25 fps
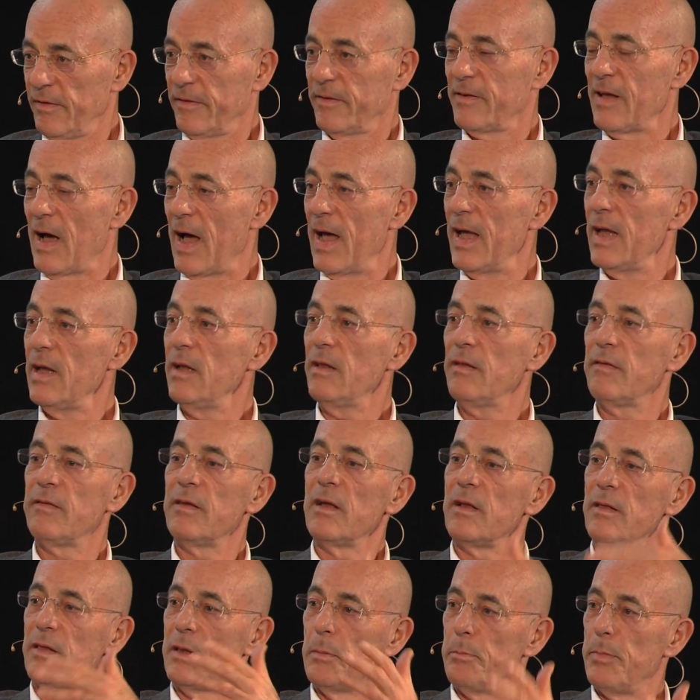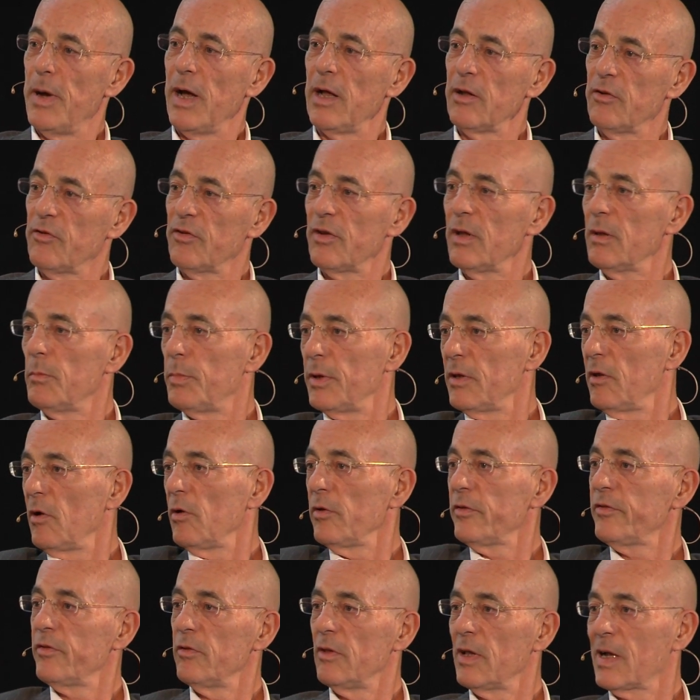site, the budget, but
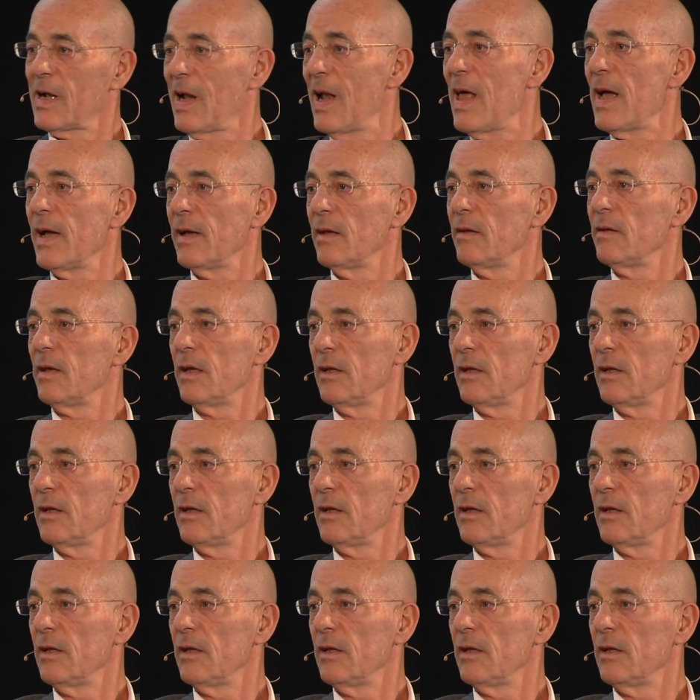also the client.